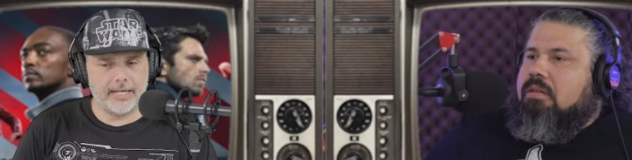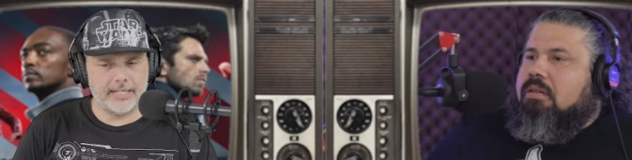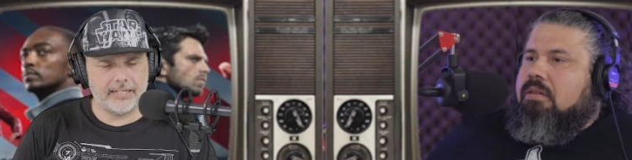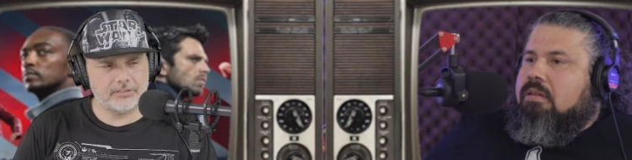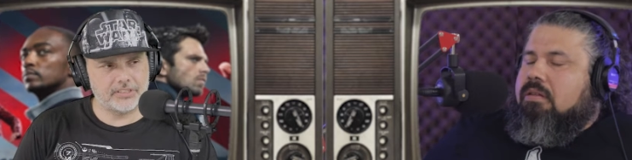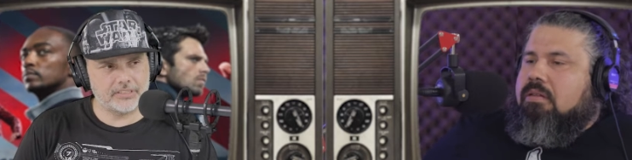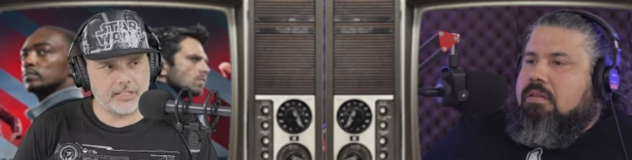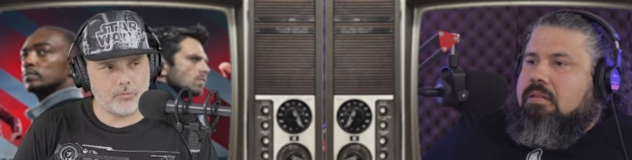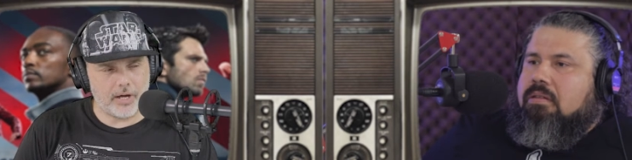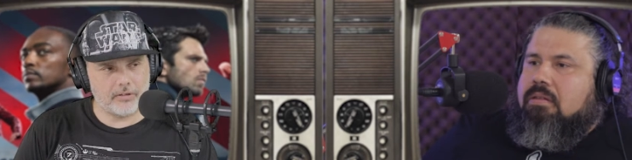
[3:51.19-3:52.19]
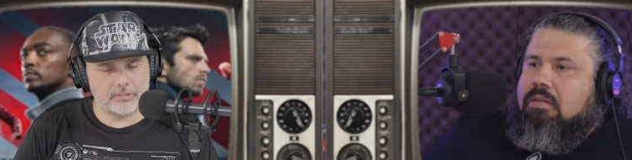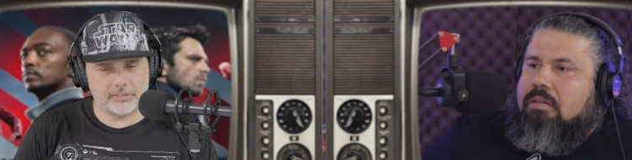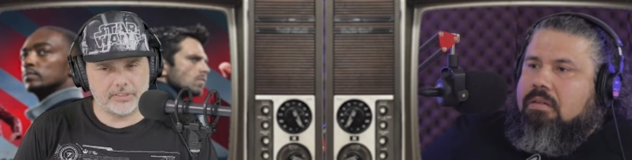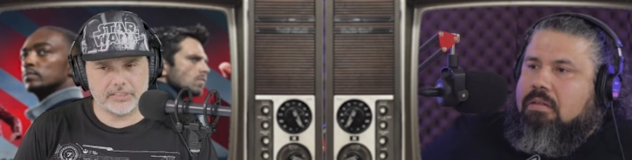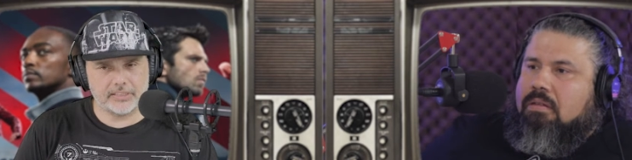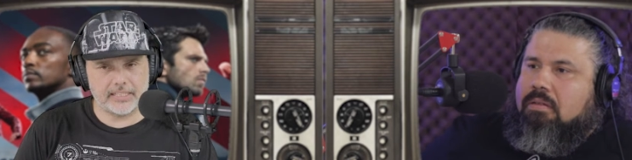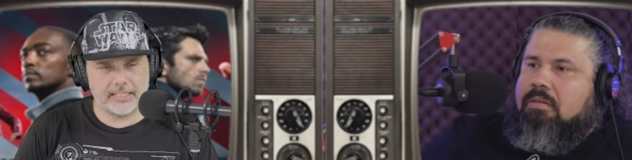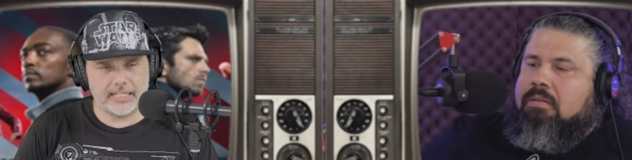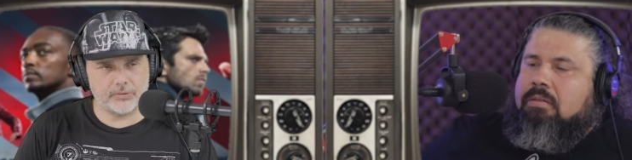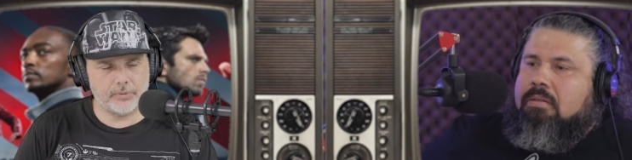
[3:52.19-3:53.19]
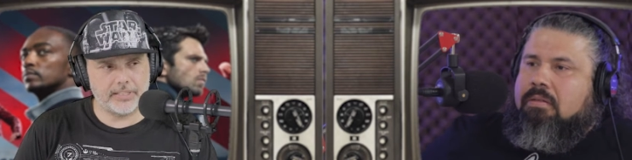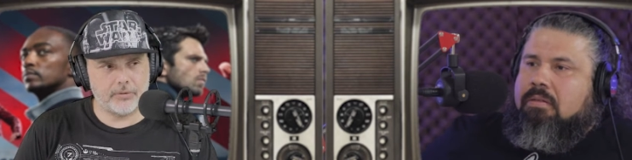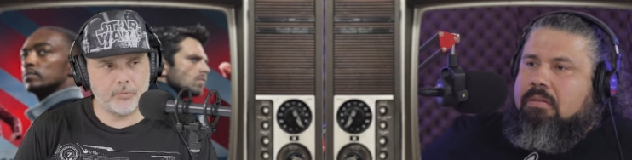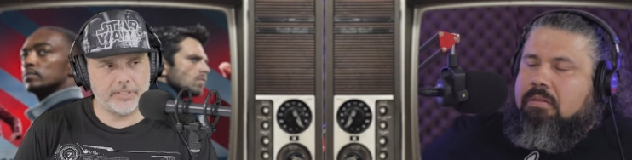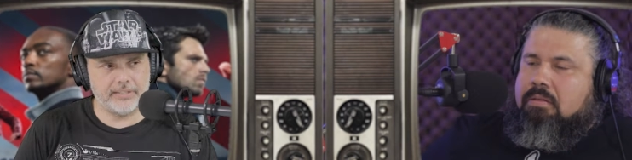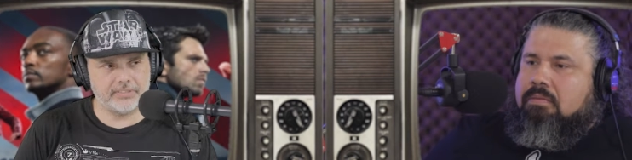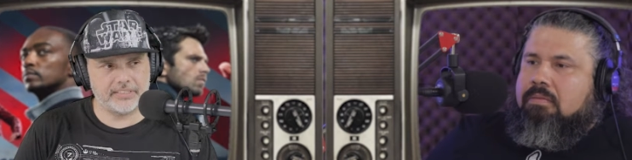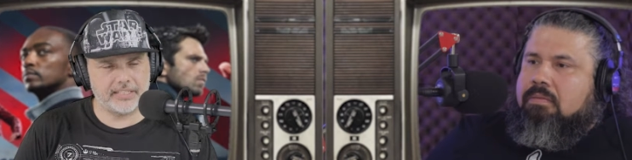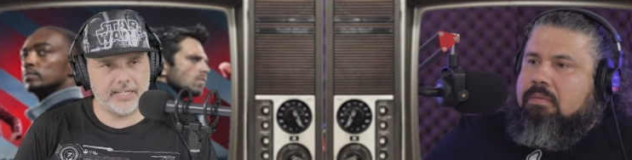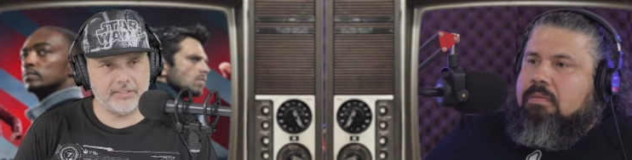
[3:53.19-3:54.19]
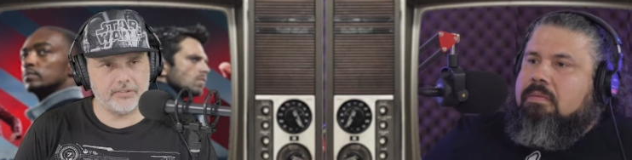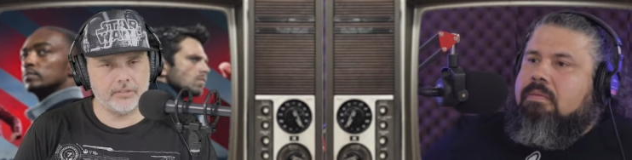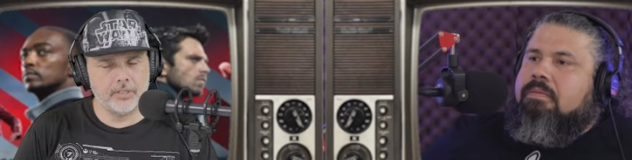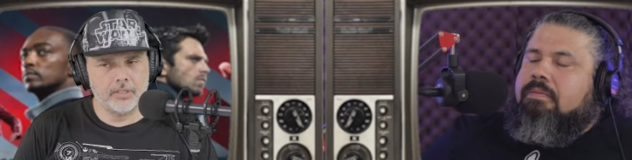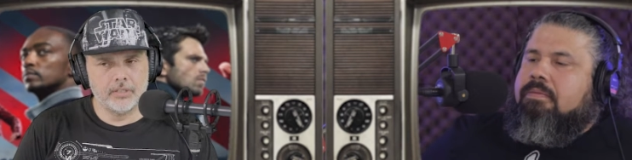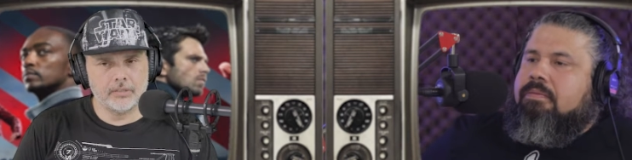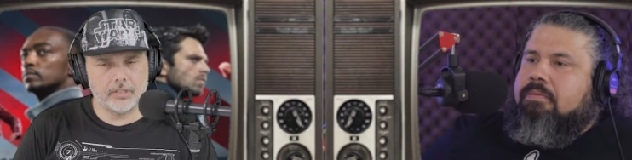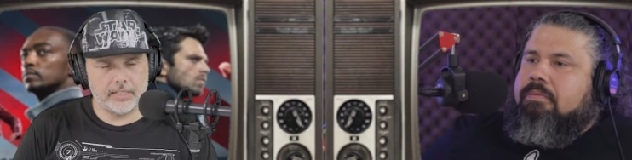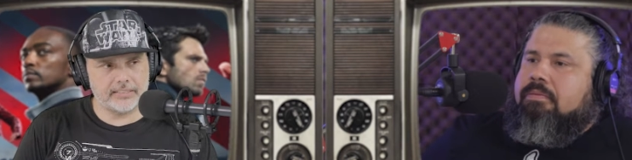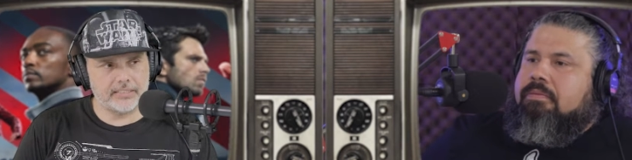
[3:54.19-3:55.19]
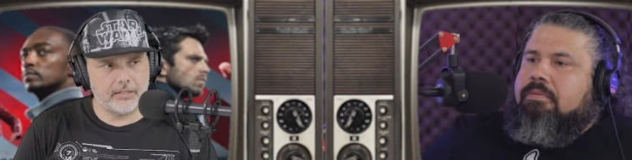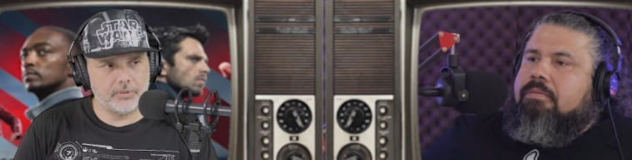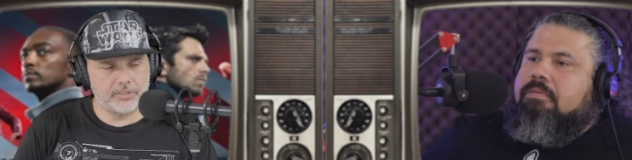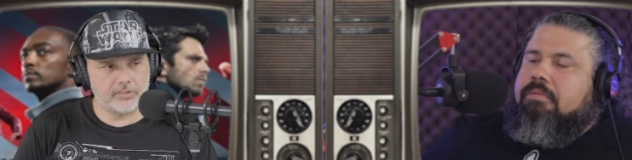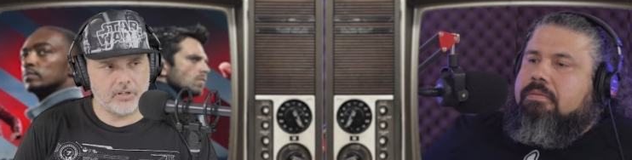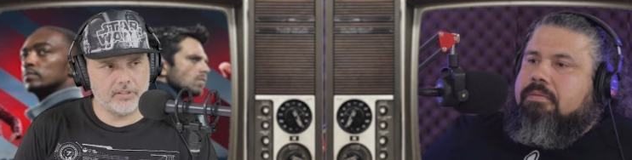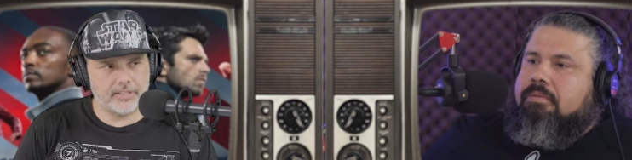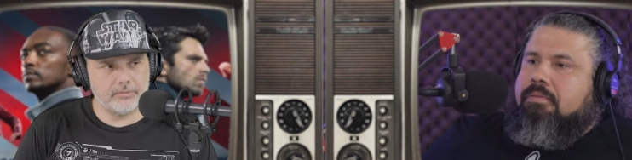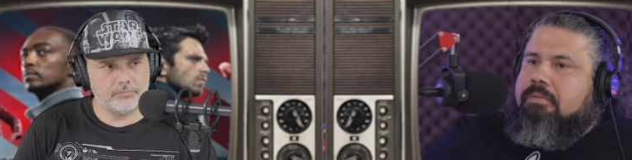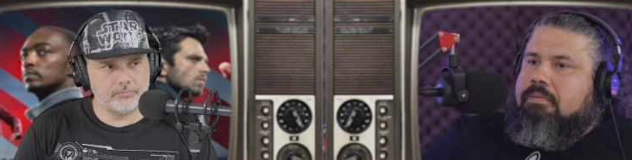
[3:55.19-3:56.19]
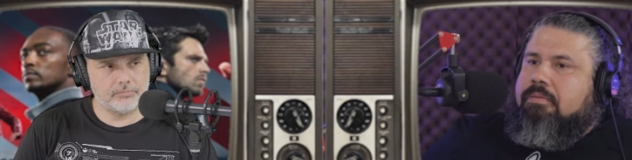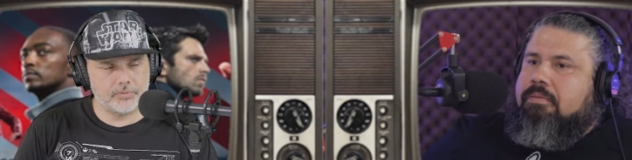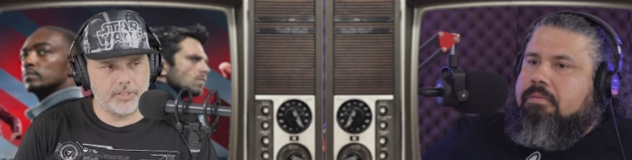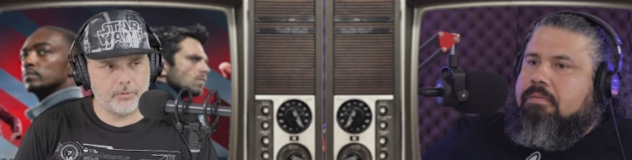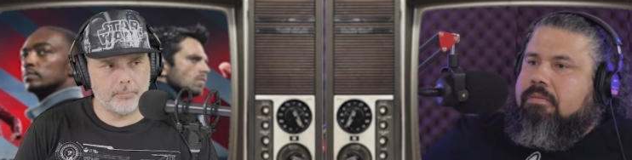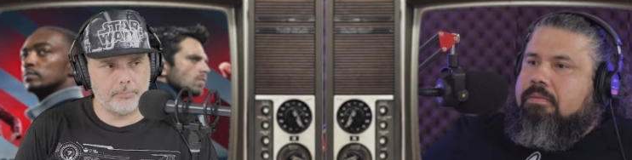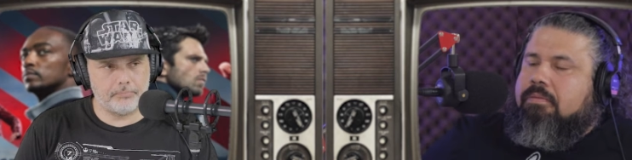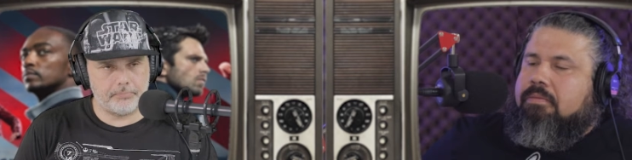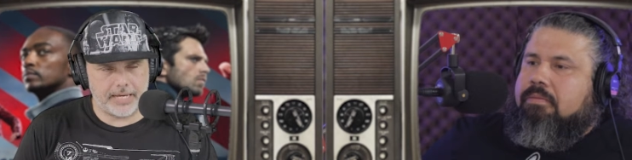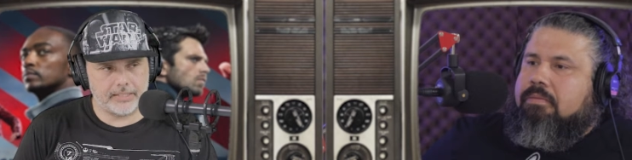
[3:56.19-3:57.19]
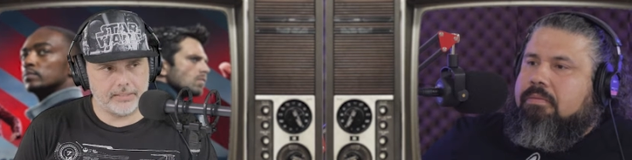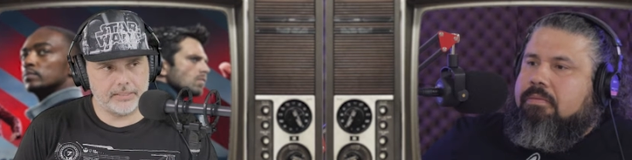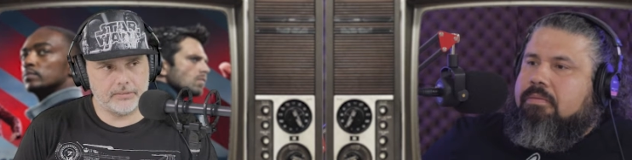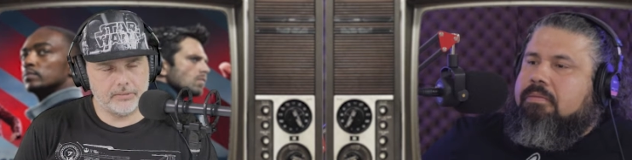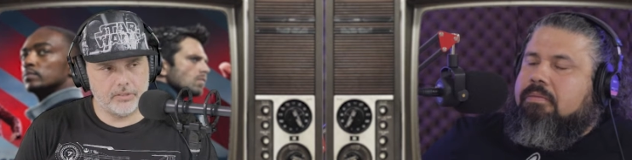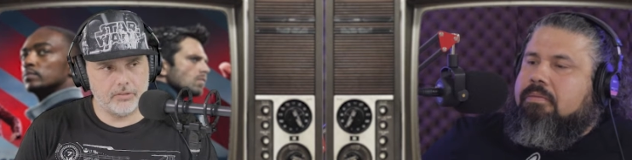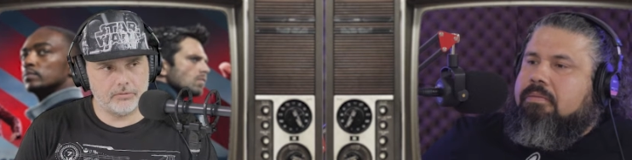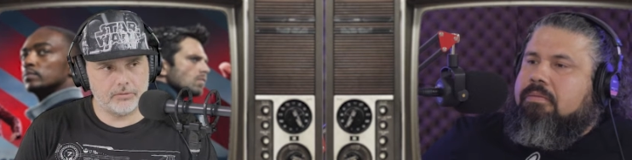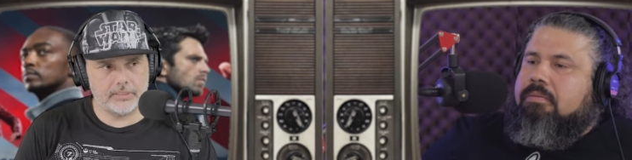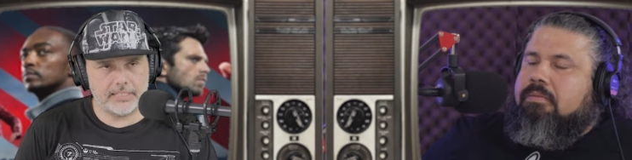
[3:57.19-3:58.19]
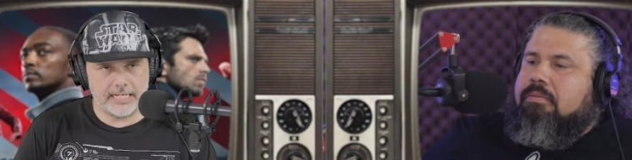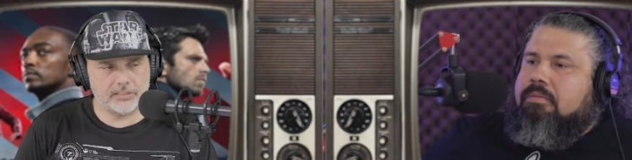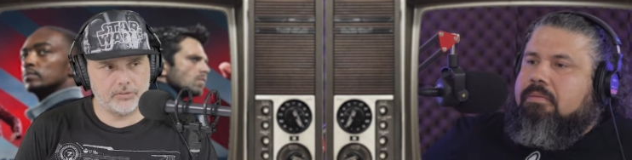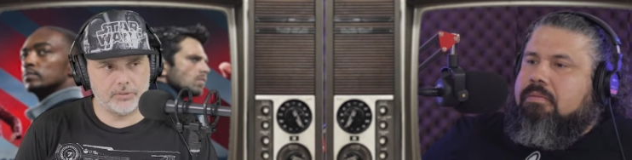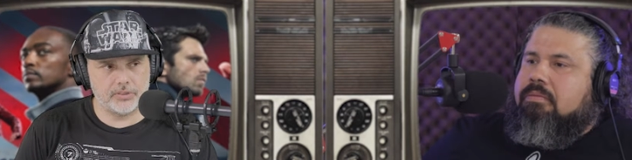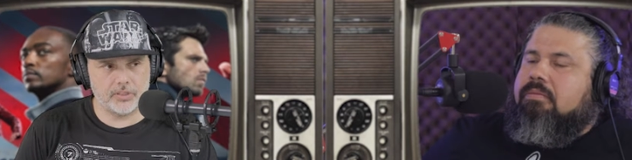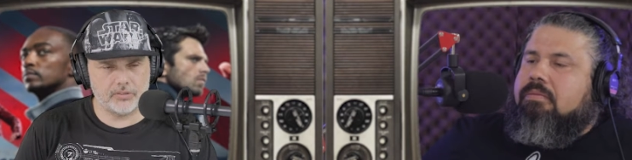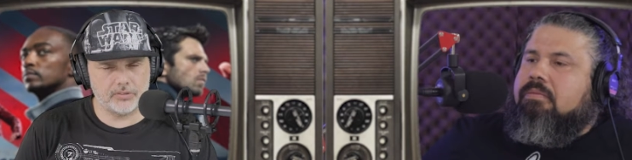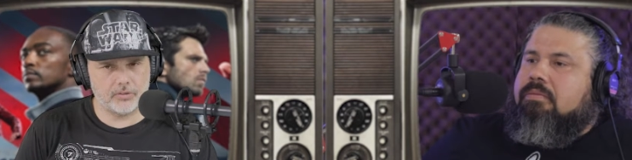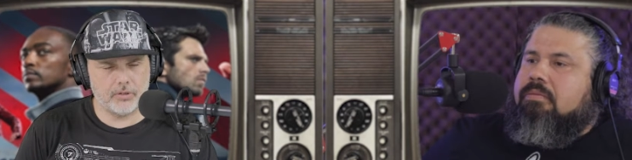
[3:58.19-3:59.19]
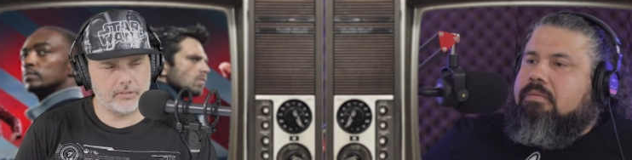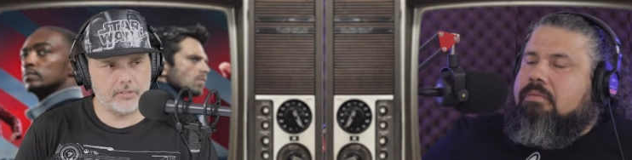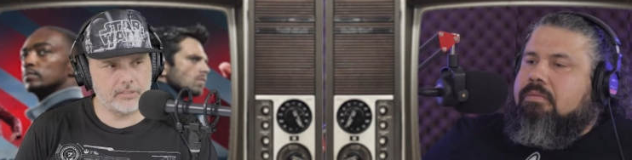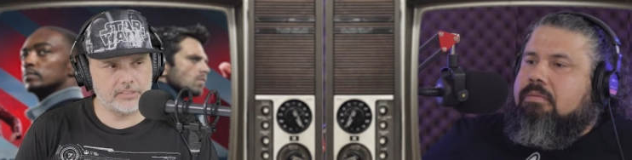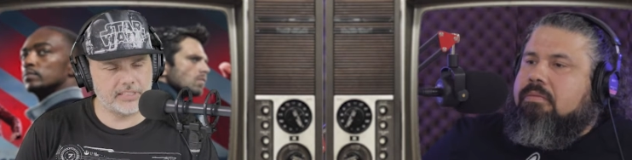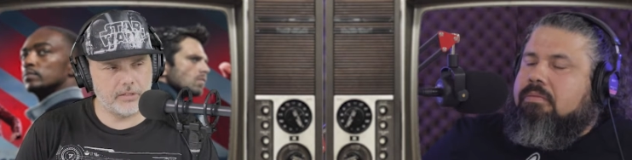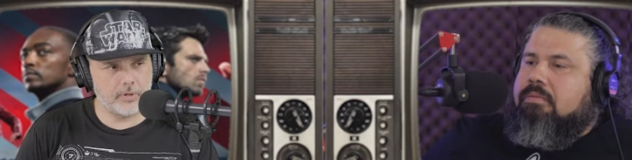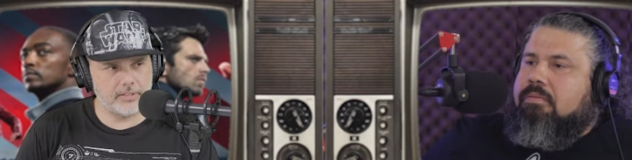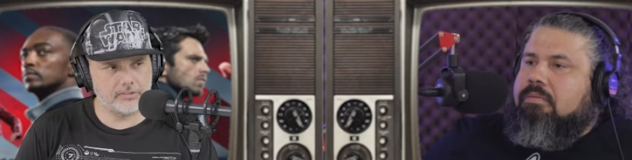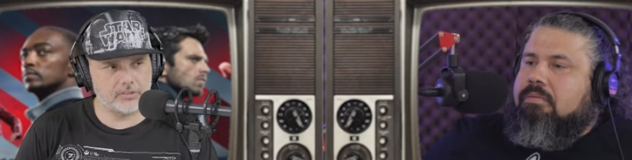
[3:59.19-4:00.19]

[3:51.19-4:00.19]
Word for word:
Speaker 1: And I was just like, wow, there's just like last week they weren't even together. The last time we saw them, they were battling, you know, next to each other. So I don't understand why